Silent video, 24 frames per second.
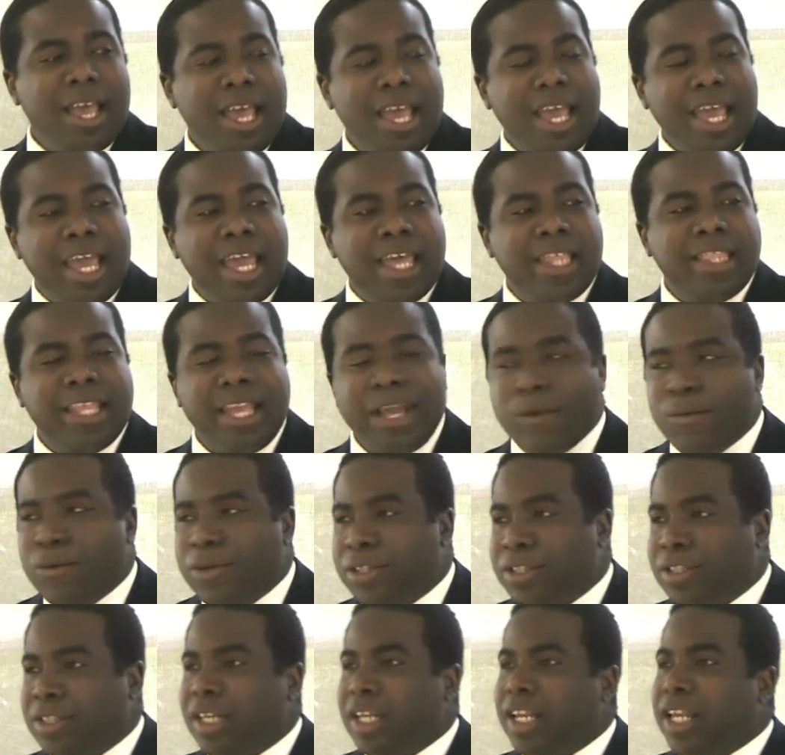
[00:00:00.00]
And they
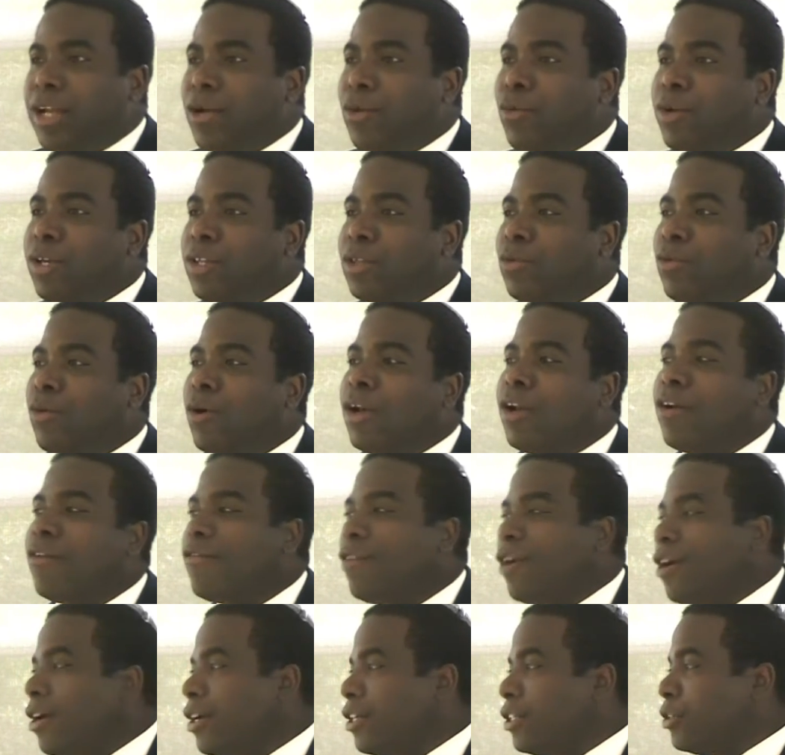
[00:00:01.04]
were sitting with one of
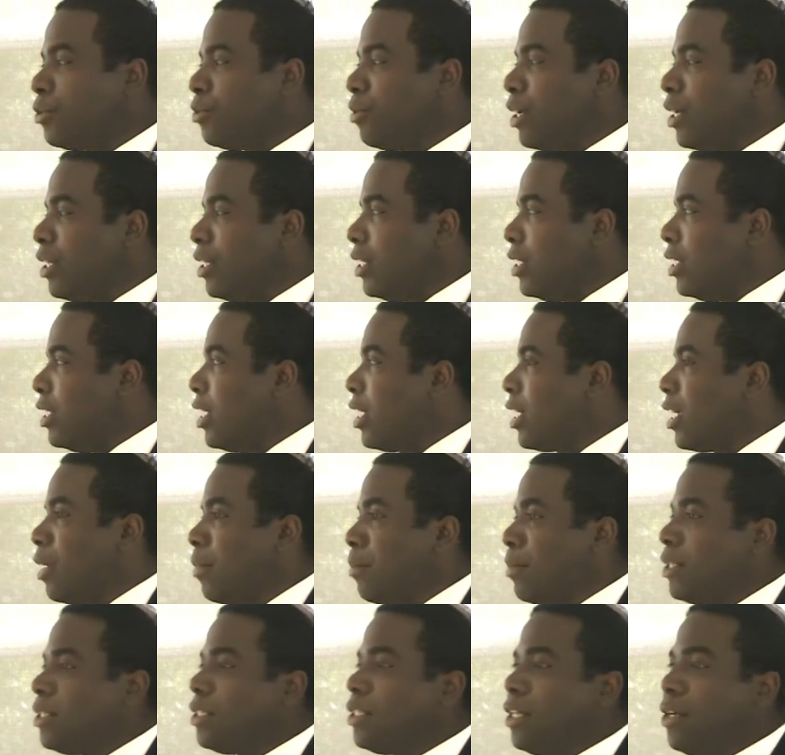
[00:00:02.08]
our Israeli young
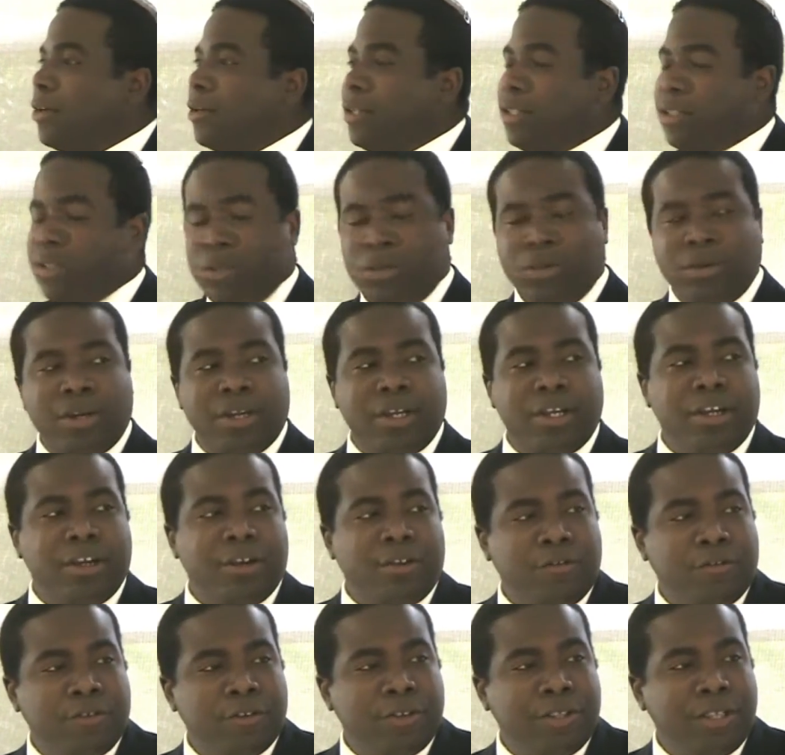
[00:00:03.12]
emissaries who are
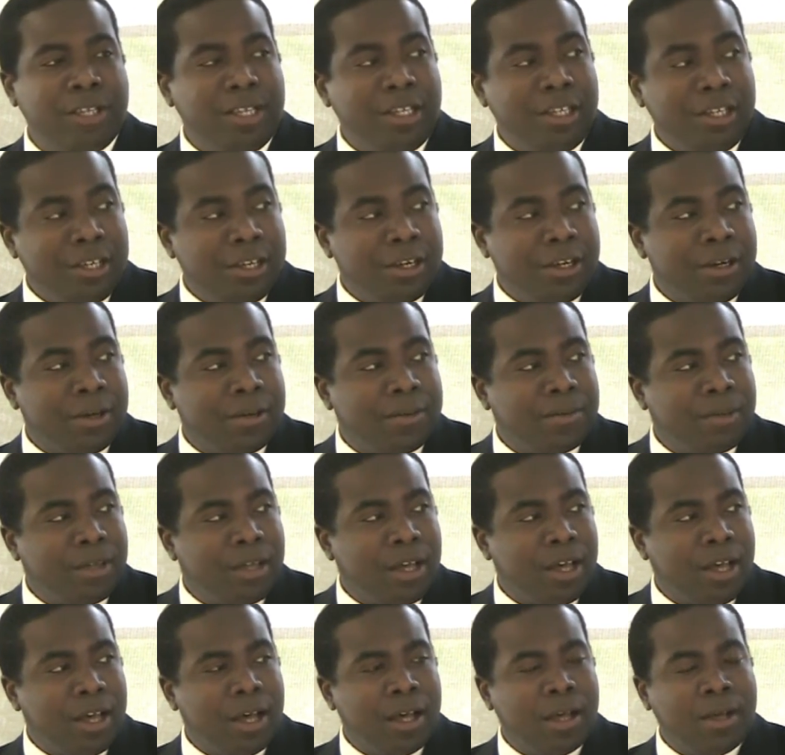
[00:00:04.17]
here for the year,
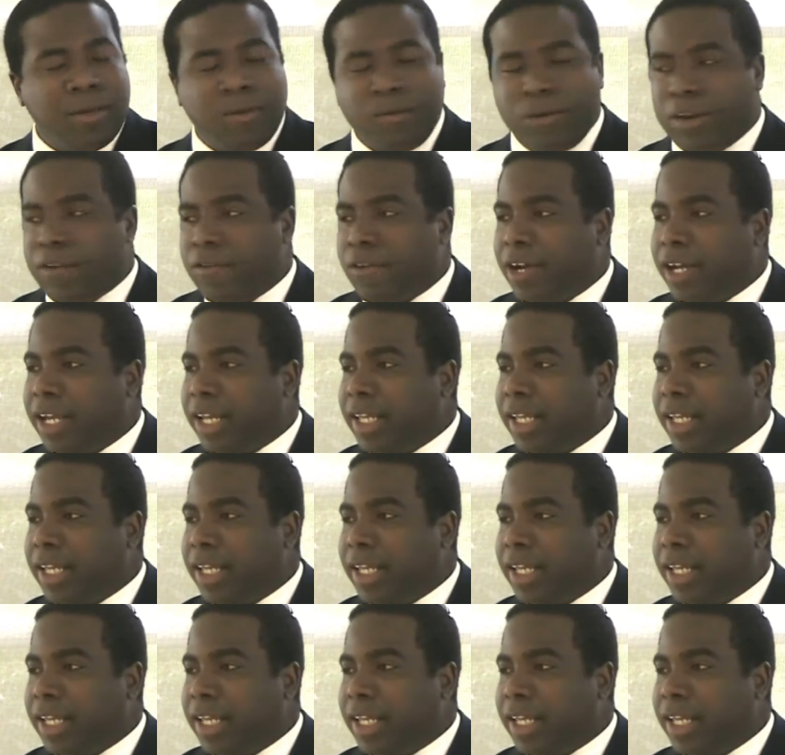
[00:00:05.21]
uh, one of our